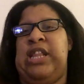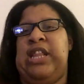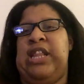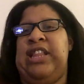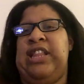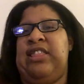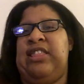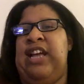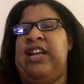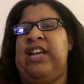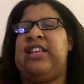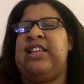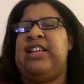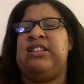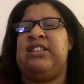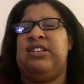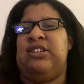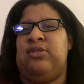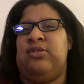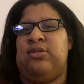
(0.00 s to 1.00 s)
Like they
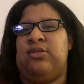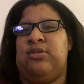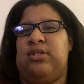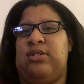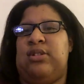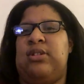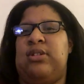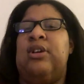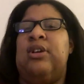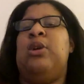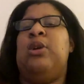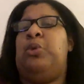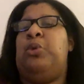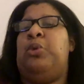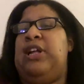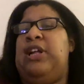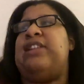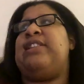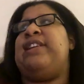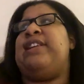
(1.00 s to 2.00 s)
did
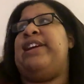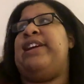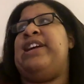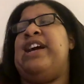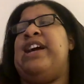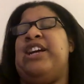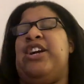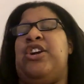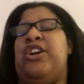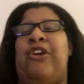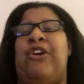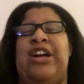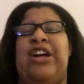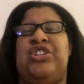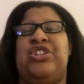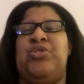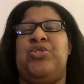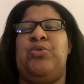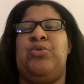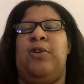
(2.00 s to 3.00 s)
like they kind of
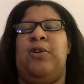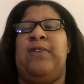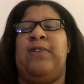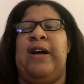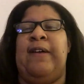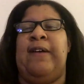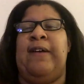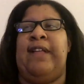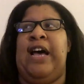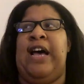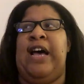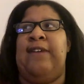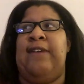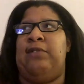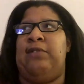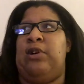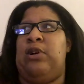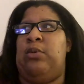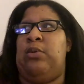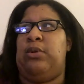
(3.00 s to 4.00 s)
crashed 205 Live
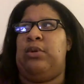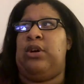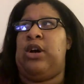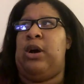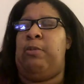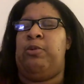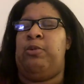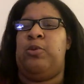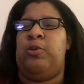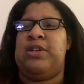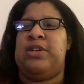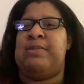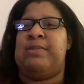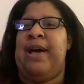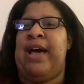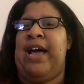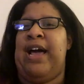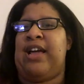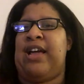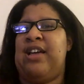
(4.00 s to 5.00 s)
a couple weeks
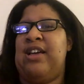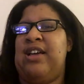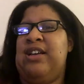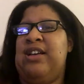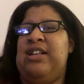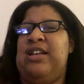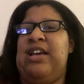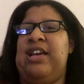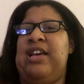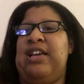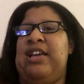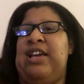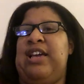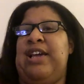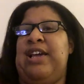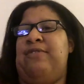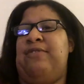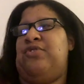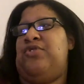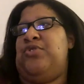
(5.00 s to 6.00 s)
back and
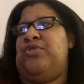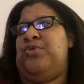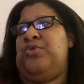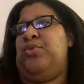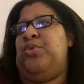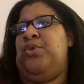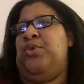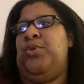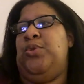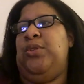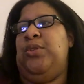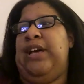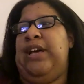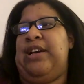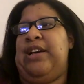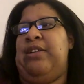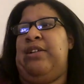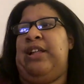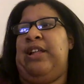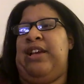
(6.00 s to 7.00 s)
gave Drew
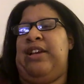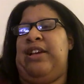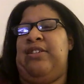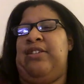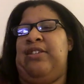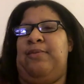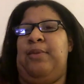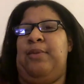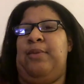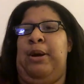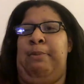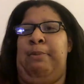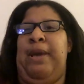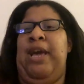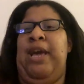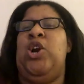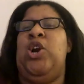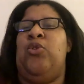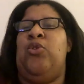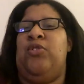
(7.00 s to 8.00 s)
Gulak a
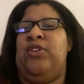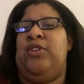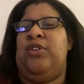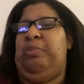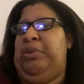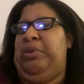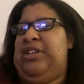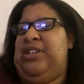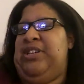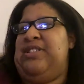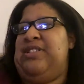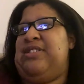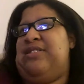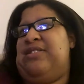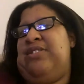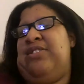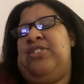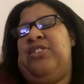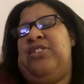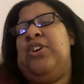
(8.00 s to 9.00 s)
makeover because,
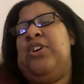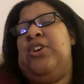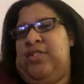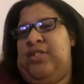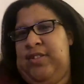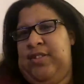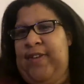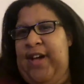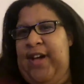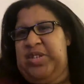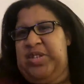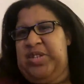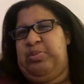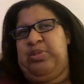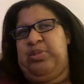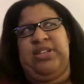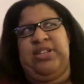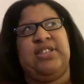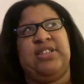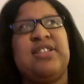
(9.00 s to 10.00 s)
they're the Fashion
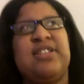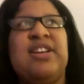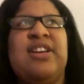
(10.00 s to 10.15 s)
Police.